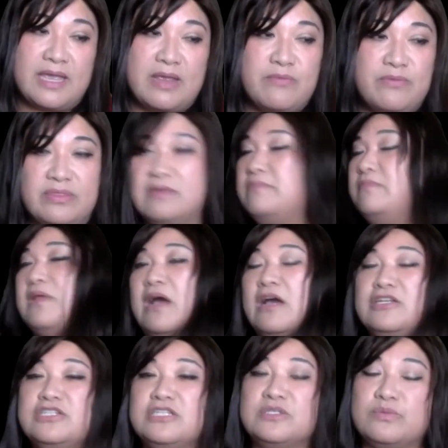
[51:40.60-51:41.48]
with them,
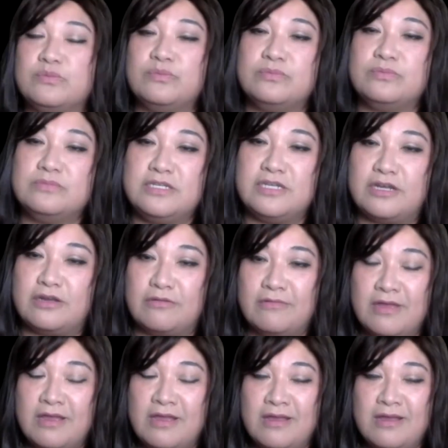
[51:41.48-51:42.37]
not just,
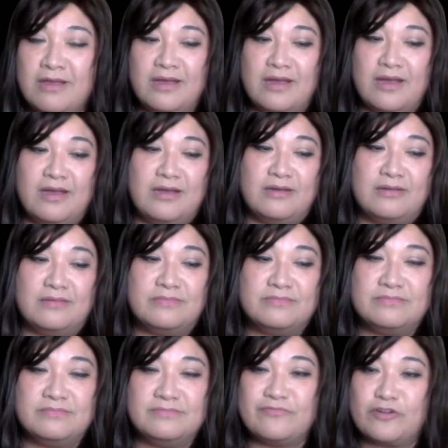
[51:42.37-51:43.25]

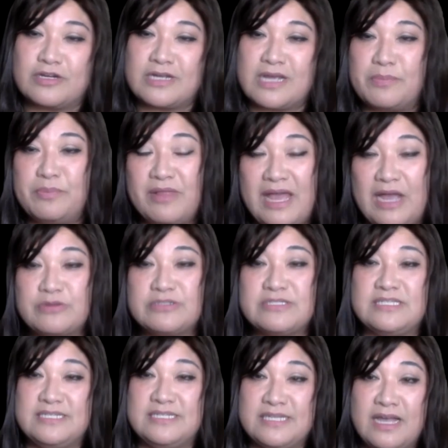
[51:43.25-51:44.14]
for a couple hours
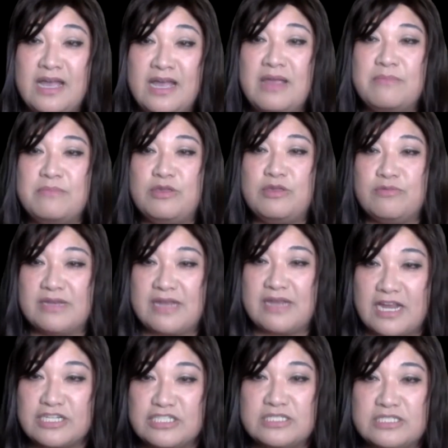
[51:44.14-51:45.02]
at a time. You can
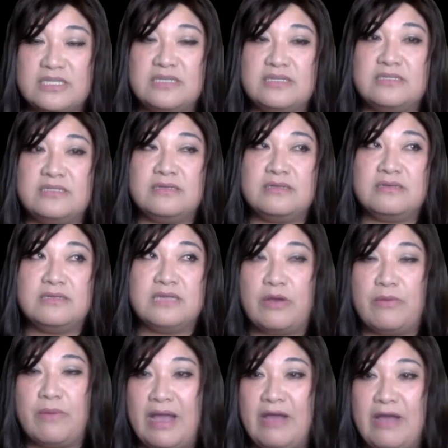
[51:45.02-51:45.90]
actually
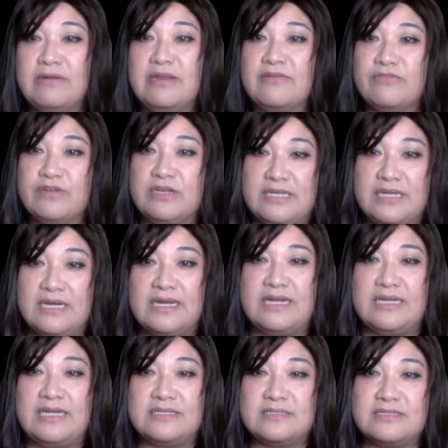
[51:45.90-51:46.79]
go out every
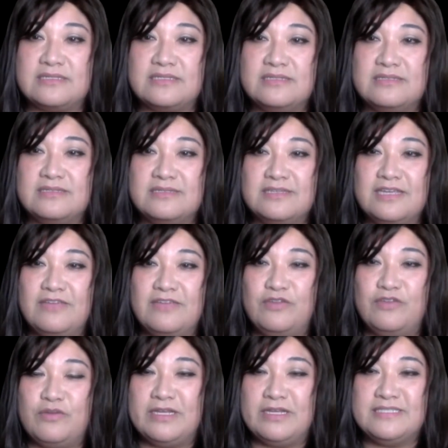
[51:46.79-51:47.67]
night if
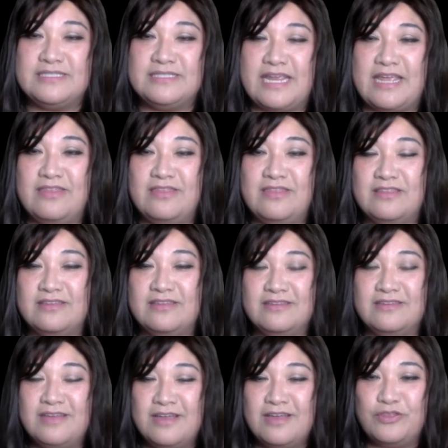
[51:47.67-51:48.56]
you can stand
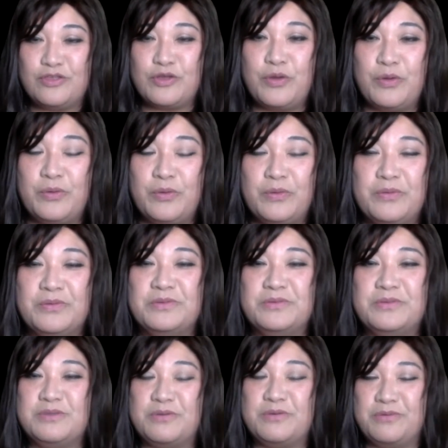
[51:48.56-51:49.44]
the
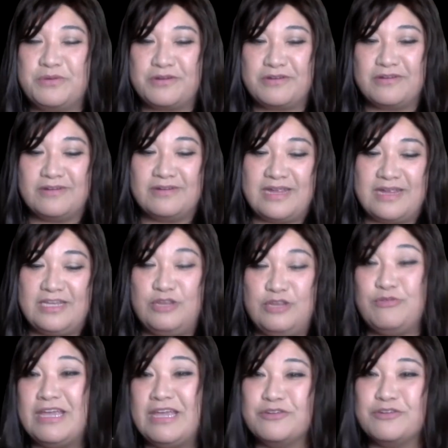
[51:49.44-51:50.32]
cold, or and
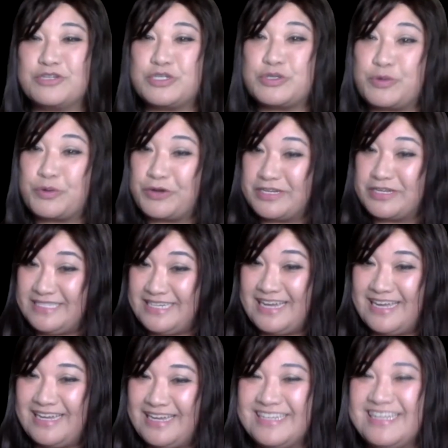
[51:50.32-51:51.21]
you get your chores
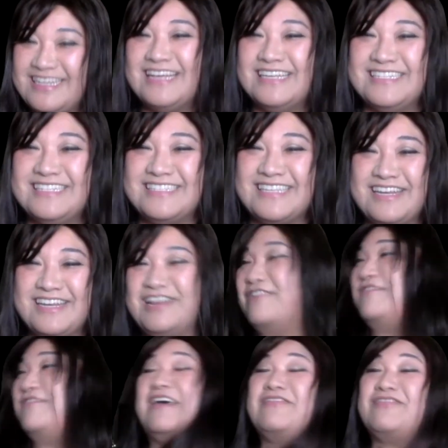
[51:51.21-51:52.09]
done. So I know
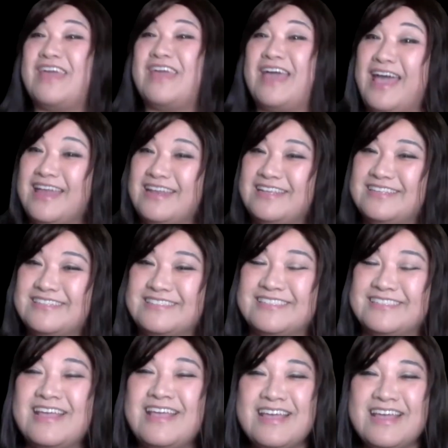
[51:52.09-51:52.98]
that is
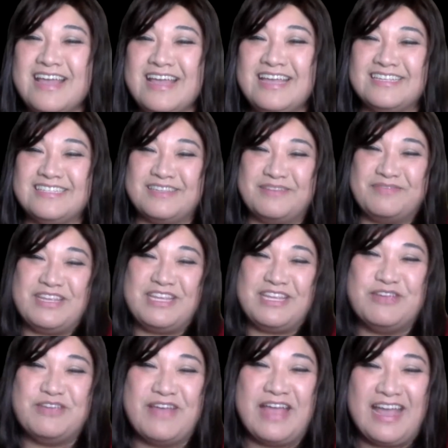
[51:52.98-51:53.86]
something
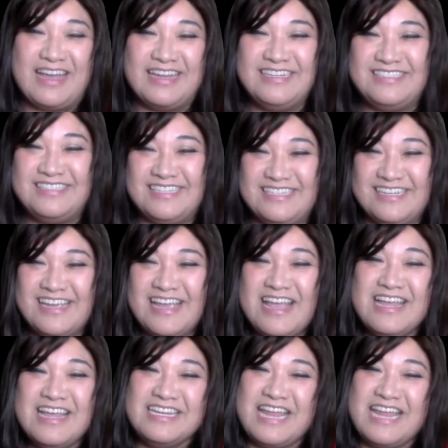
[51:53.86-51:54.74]
you've had
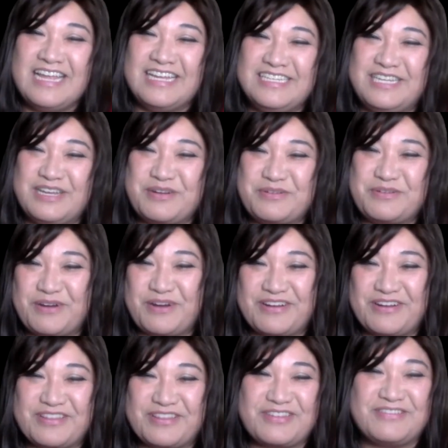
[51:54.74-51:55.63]
to
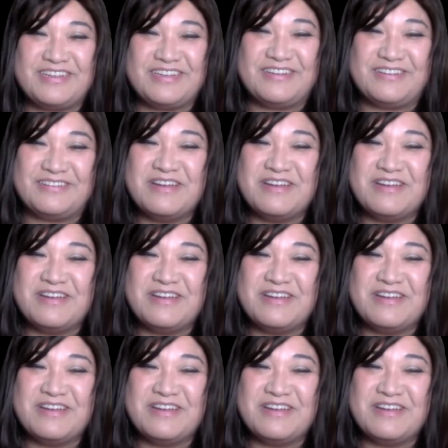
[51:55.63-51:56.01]
work through.